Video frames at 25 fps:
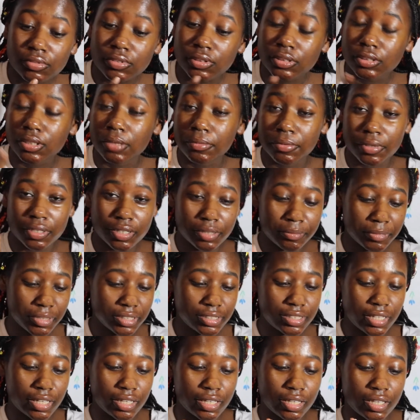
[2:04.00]
So I'm gonna be
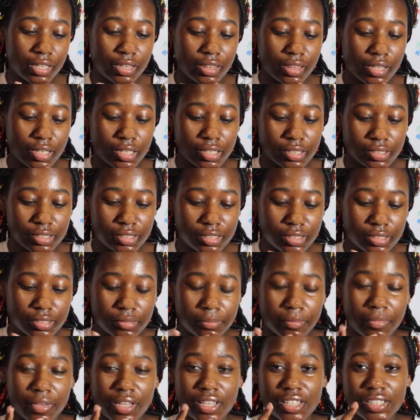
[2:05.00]
taking the
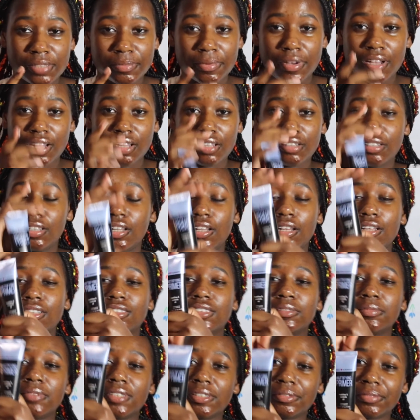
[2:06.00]
Smashbox, not
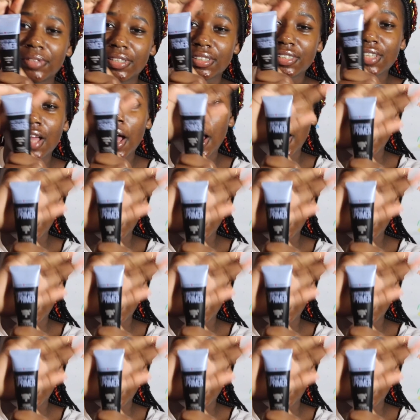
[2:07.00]
Smashbox,